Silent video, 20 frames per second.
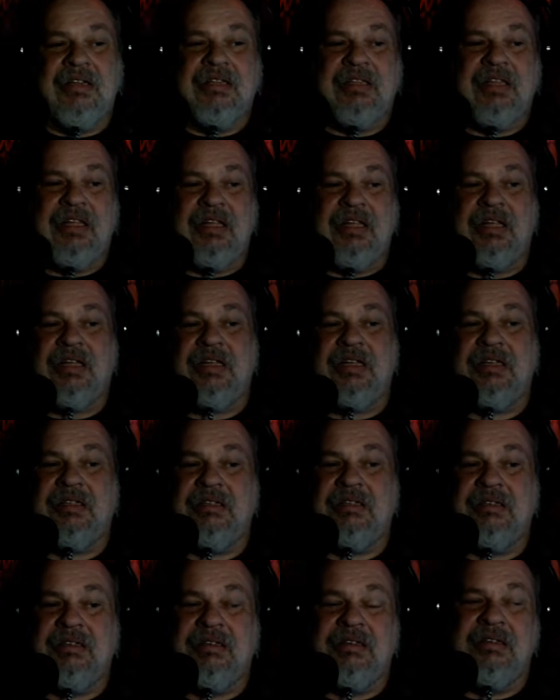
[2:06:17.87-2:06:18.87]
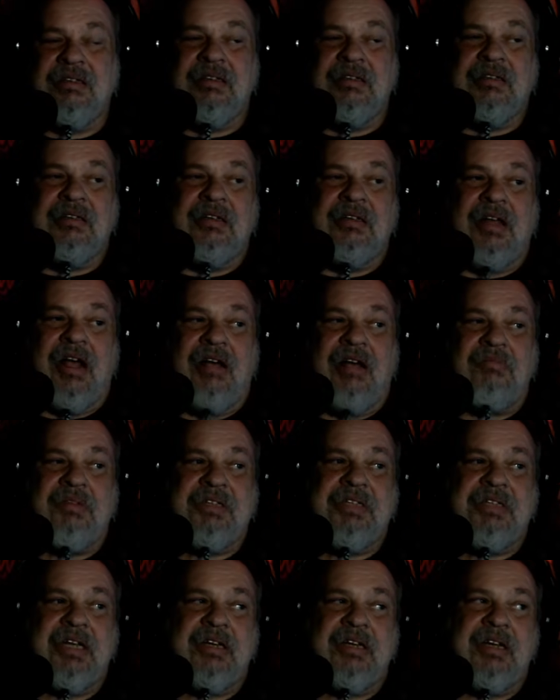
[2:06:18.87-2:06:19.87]
I'm gonna
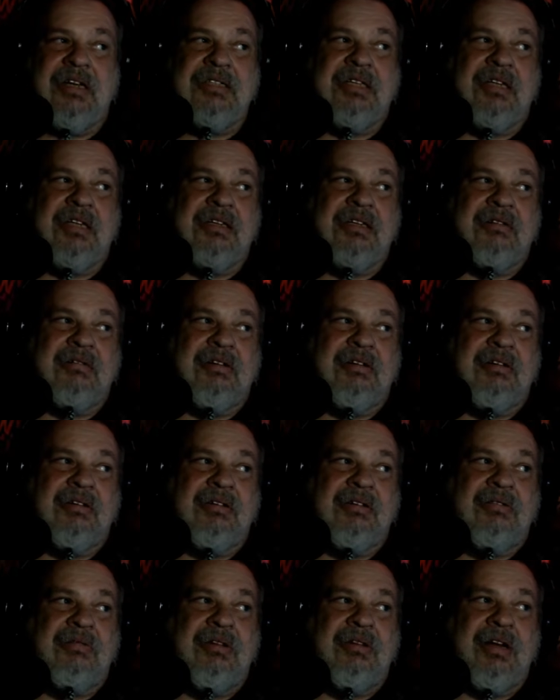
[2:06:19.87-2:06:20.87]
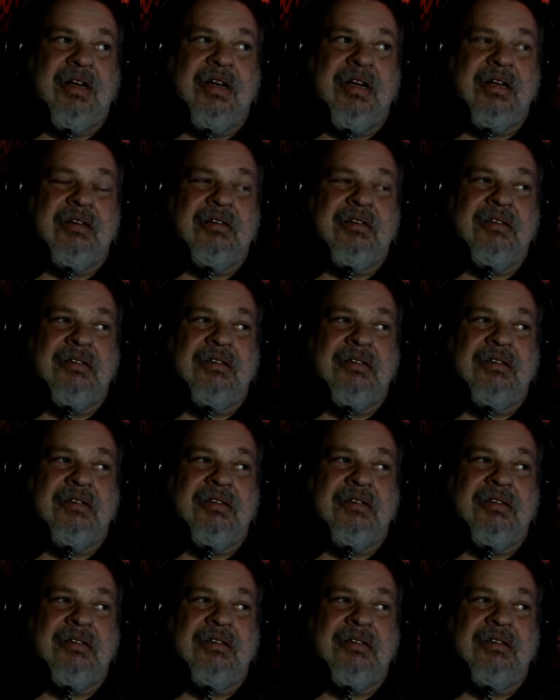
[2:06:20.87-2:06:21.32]
tell y'all something real quick.